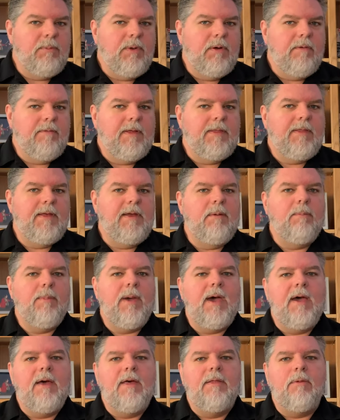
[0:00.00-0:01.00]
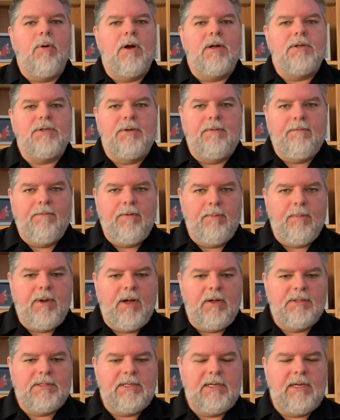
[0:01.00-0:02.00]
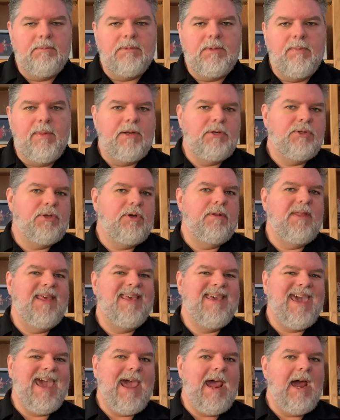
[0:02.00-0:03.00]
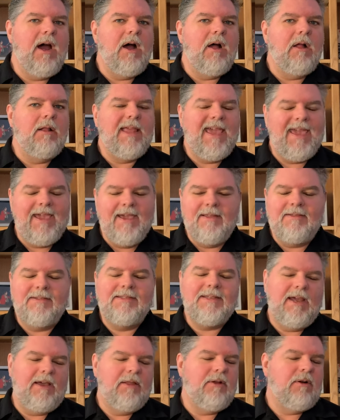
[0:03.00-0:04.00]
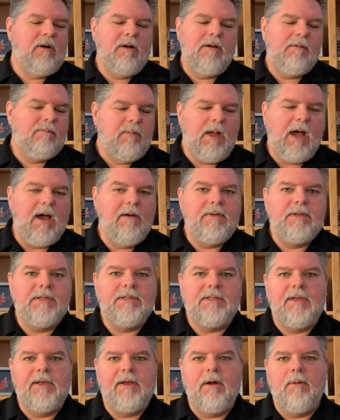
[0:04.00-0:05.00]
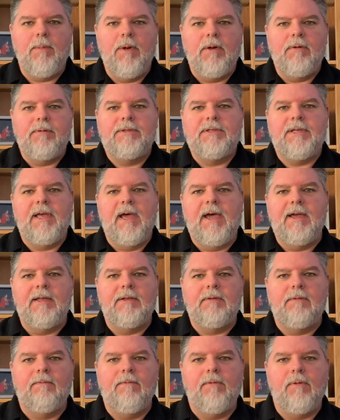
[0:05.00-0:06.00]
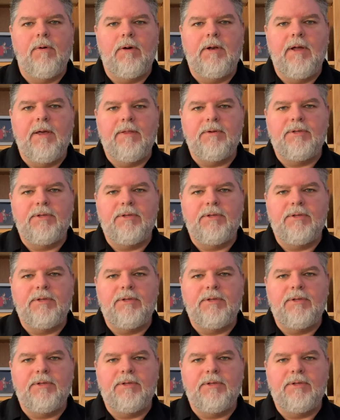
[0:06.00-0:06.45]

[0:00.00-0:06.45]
move, I think, by the Washington football team to make sure that Cal and Taylor obviously are both signed for another